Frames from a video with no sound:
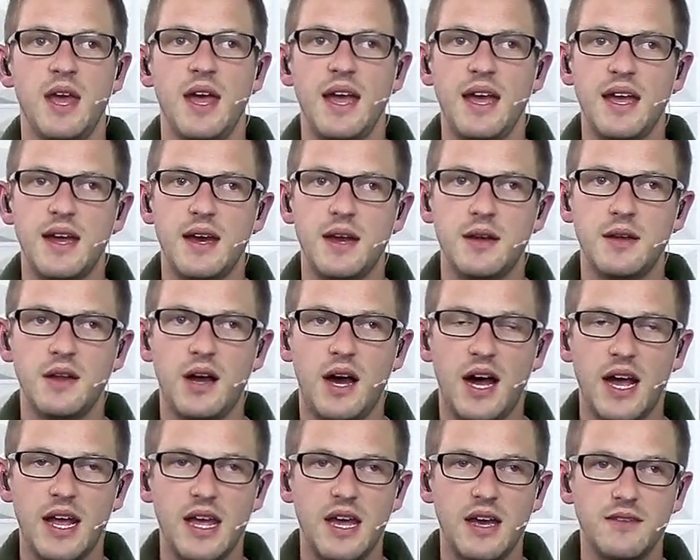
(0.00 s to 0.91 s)
and
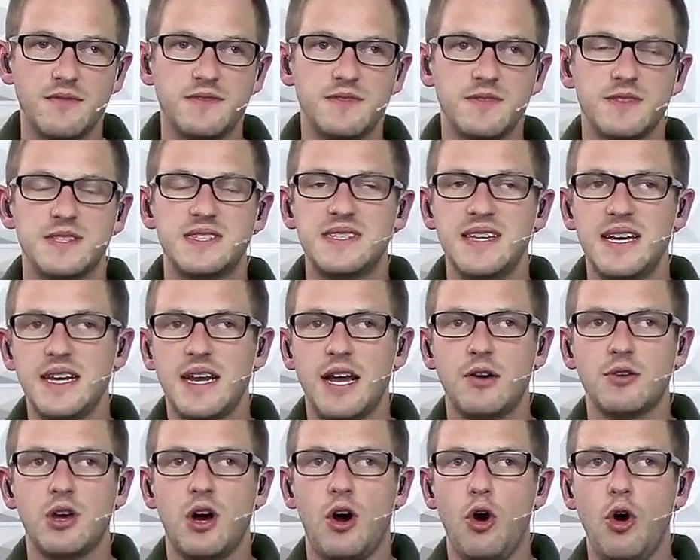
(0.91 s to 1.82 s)
I have set
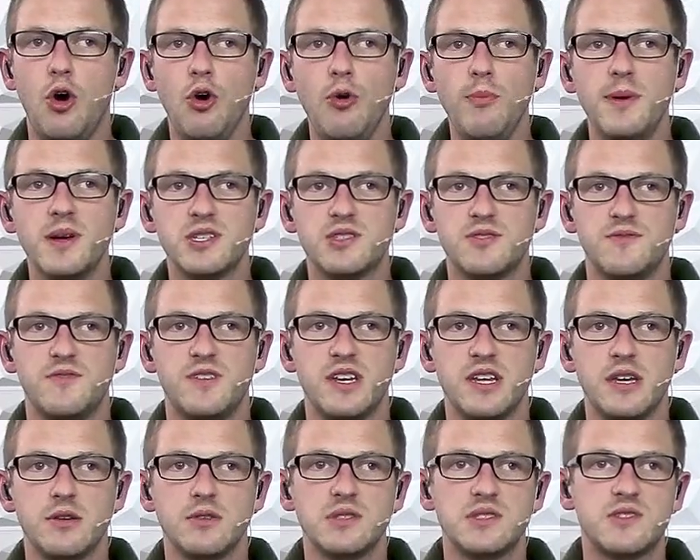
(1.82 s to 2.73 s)
out a whole bunch of
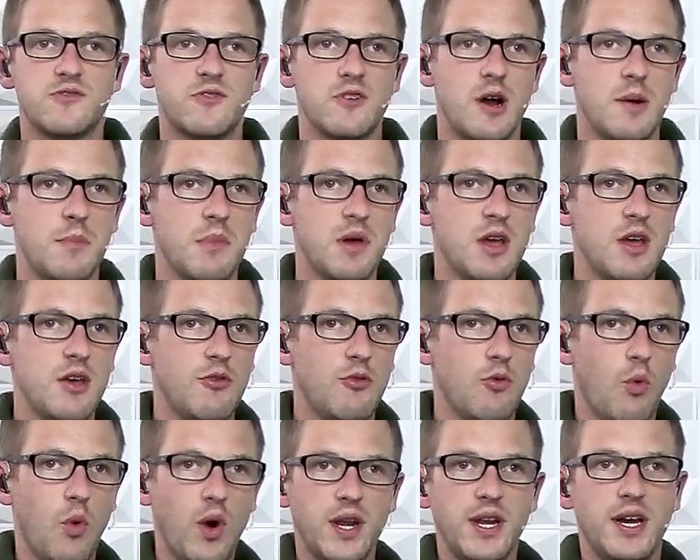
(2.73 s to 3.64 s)
videos from
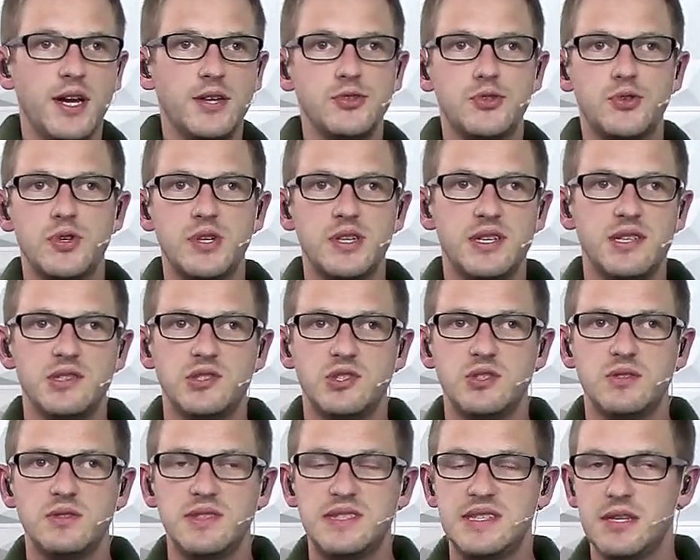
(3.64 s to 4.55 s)
100
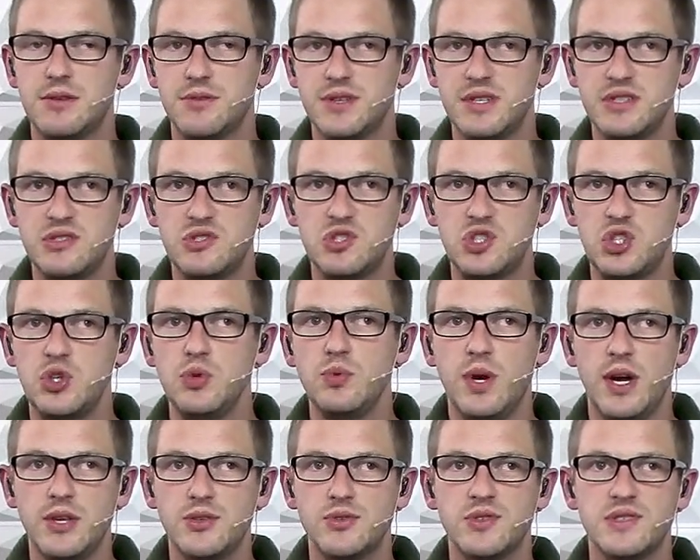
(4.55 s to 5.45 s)
series,
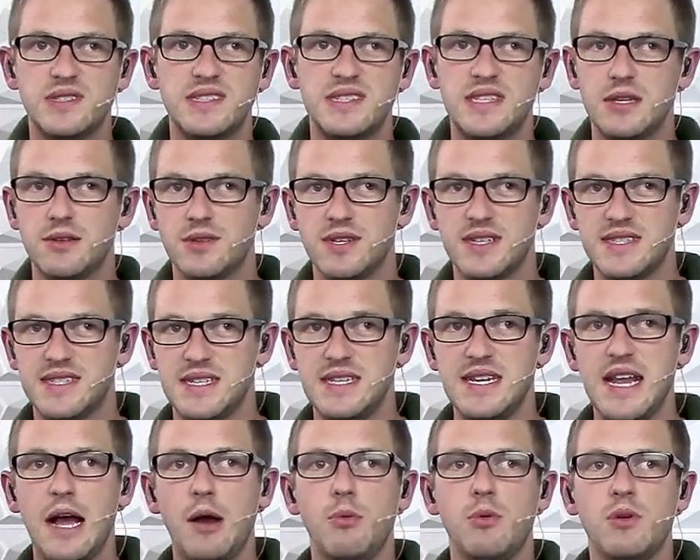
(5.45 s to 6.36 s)
200 series, and
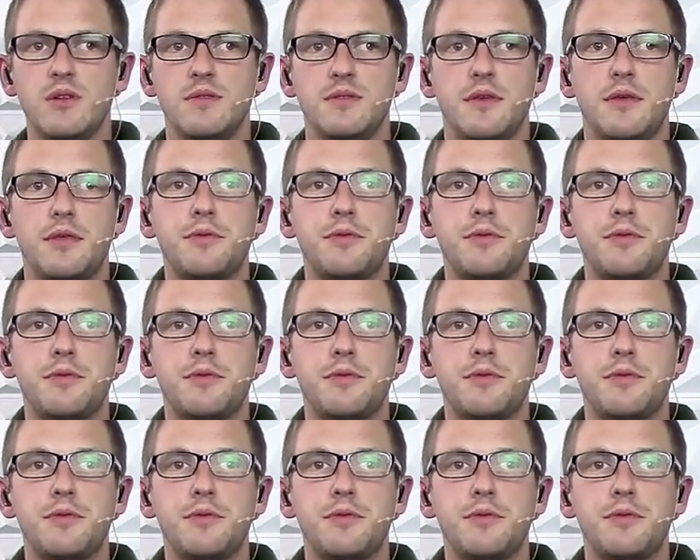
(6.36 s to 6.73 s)
now we're in the